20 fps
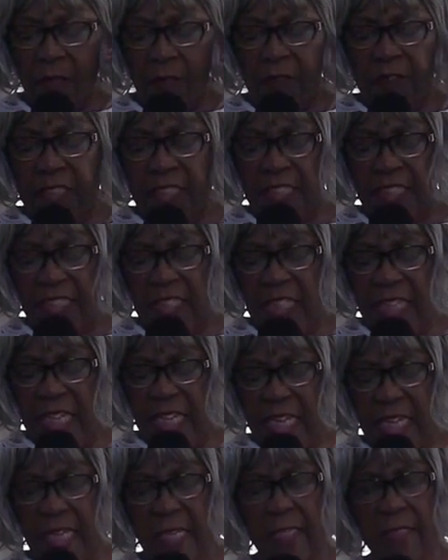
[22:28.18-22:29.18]
of
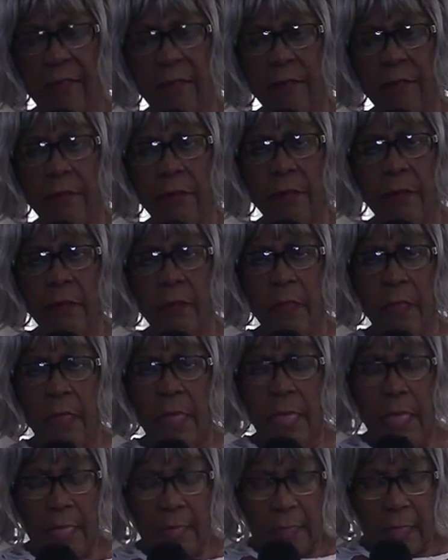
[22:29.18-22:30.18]
sin.
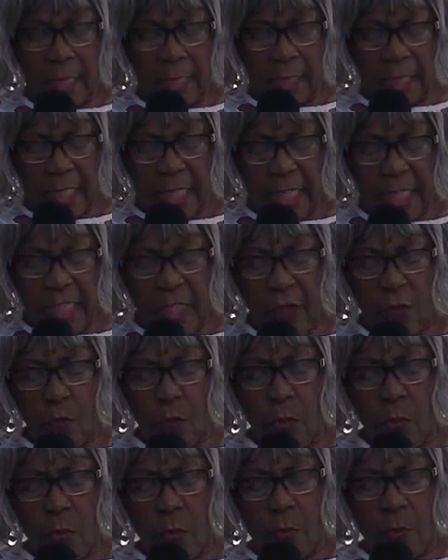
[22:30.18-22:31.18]
The
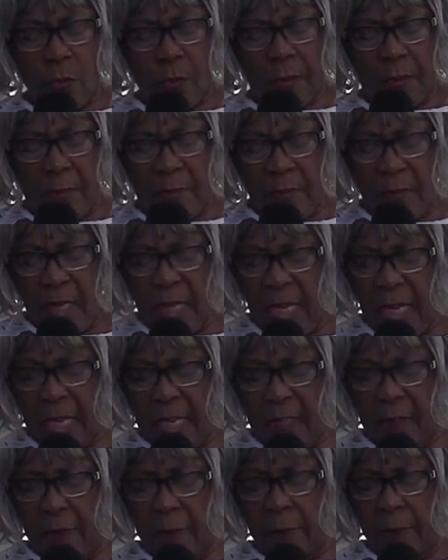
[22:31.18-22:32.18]
Israel, the
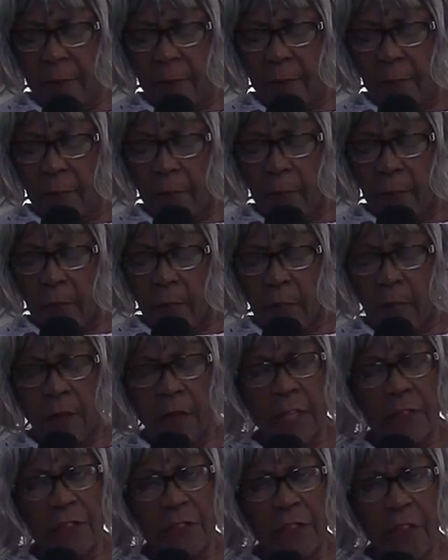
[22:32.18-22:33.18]
men,
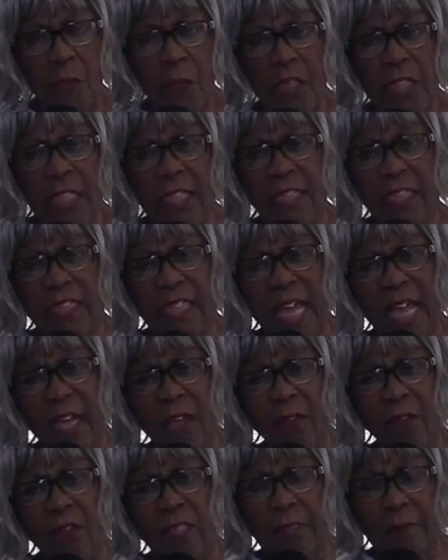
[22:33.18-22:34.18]
the
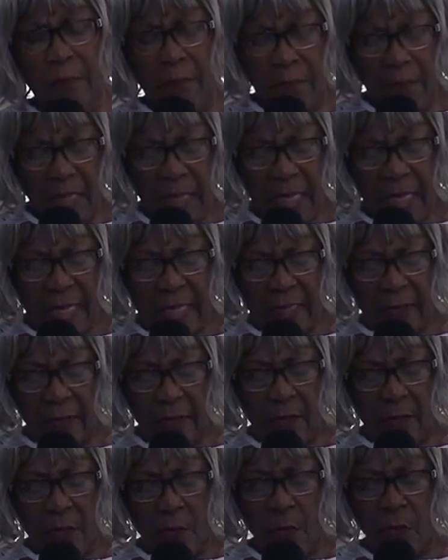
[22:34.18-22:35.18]
30,000 men
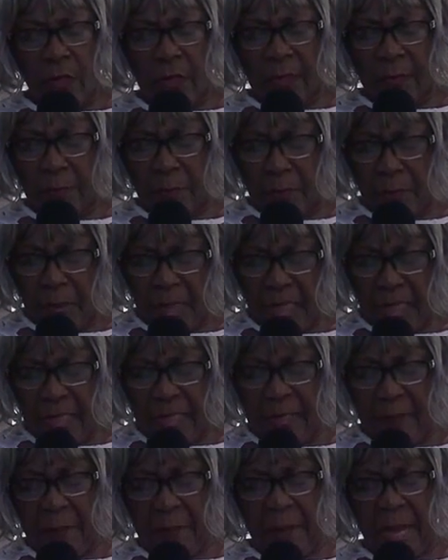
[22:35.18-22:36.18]
was
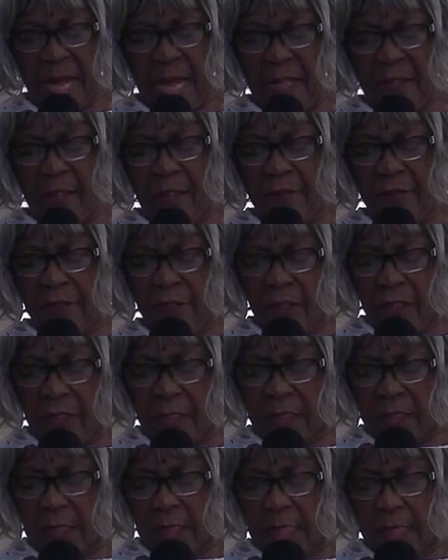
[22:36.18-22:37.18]
beaten by the
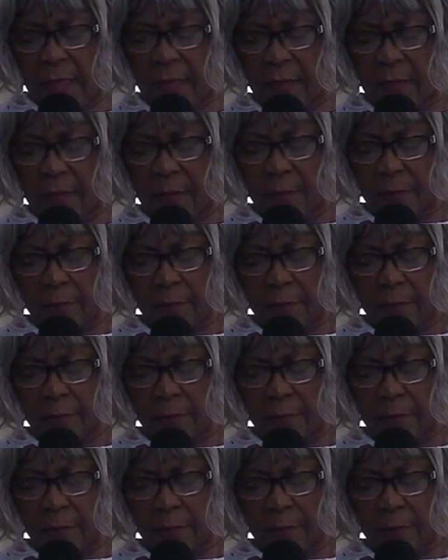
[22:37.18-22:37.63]
Philistines